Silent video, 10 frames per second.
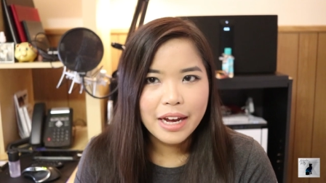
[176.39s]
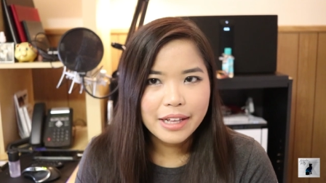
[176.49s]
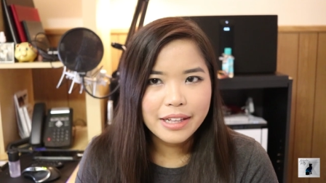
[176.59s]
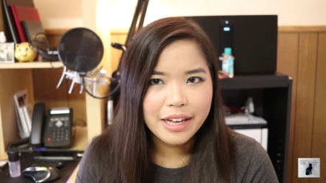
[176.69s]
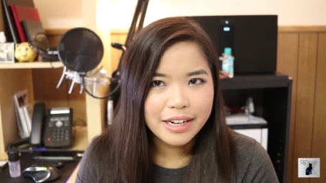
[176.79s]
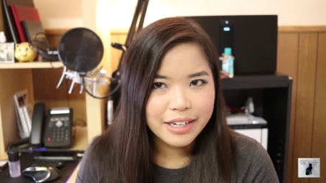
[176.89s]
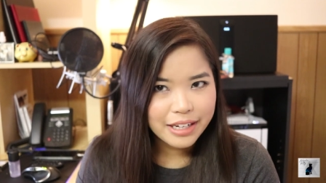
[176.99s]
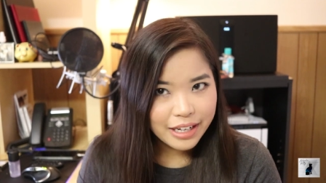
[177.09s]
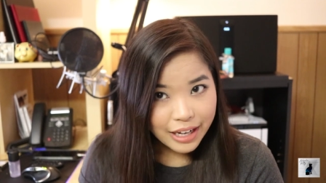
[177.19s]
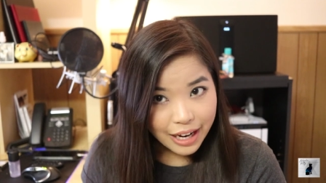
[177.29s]
And then
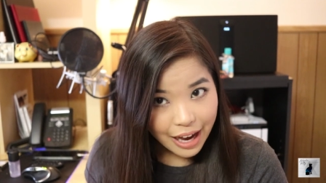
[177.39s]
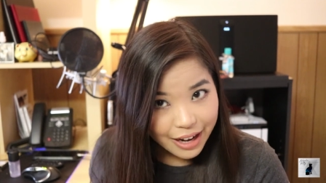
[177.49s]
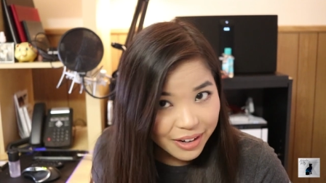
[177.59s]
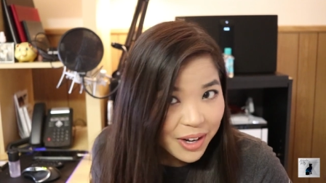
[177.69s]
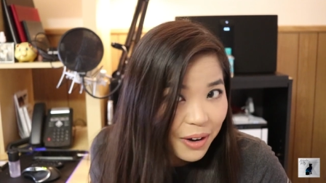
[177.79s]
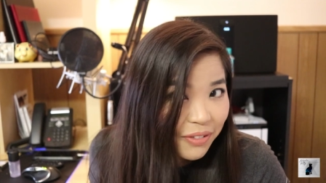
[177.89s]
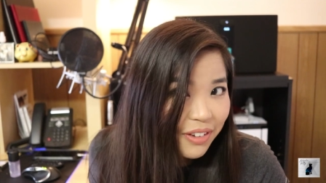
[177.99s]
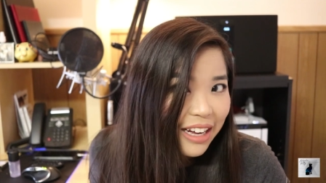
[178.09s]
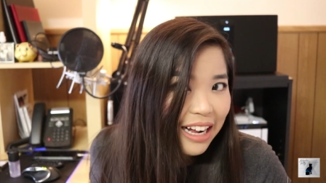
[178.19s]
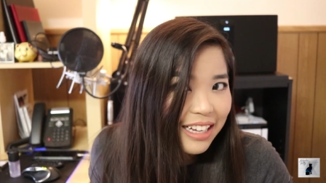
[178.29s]
I don't know if
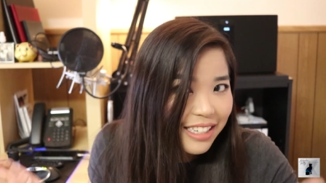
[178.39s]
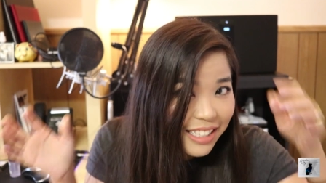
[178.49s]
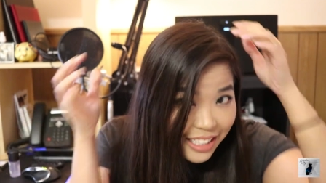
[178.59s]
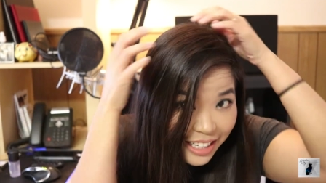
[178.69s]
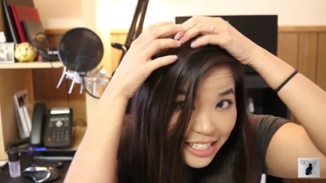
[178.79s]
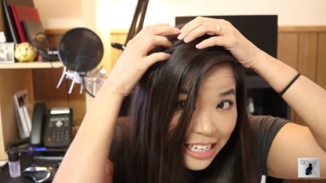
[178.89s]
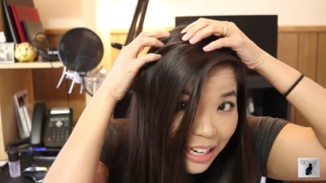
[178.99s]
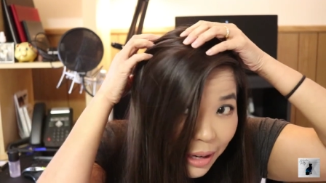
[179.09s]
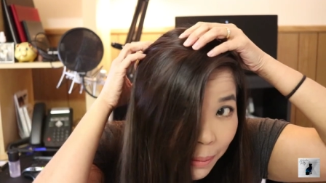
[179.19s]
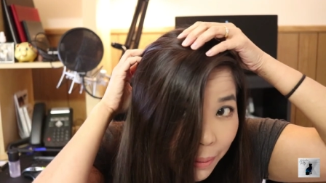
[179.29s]
you guys can
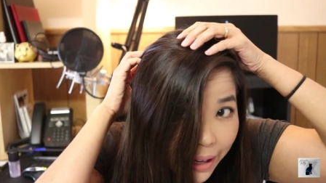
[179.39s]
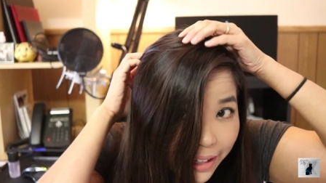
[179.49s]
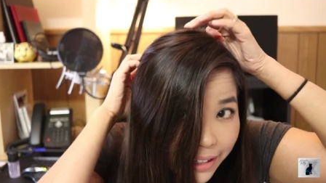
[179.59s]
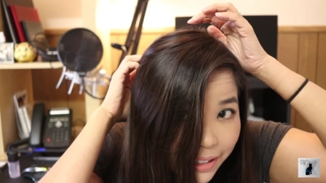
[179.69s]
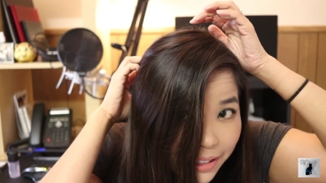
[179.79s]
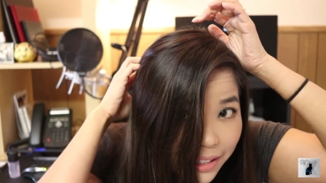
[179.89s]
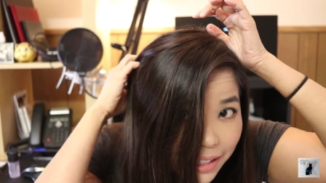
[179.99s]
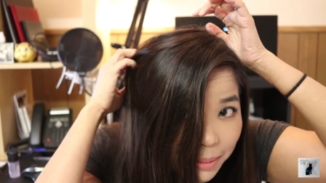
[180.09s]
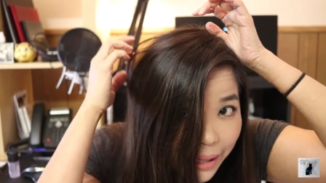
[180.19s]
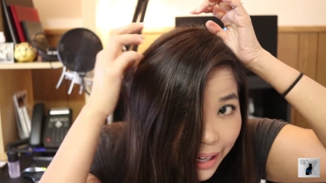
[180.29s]
tell, but
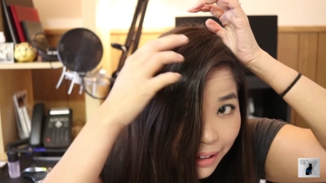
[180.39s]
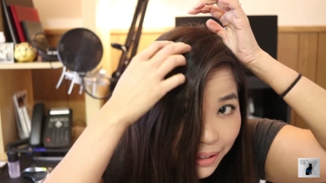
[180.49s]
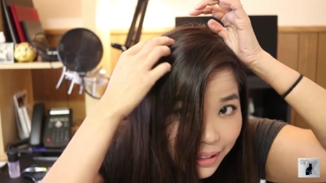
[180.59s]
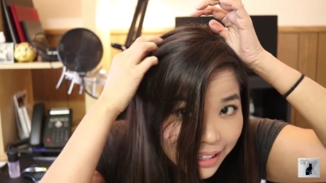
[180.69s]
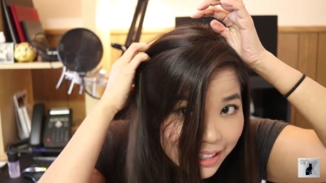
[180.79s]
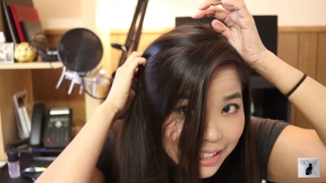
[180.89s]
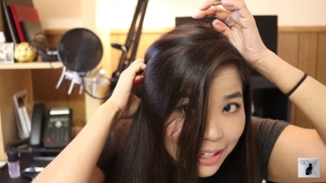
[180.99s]
does my hair look like it's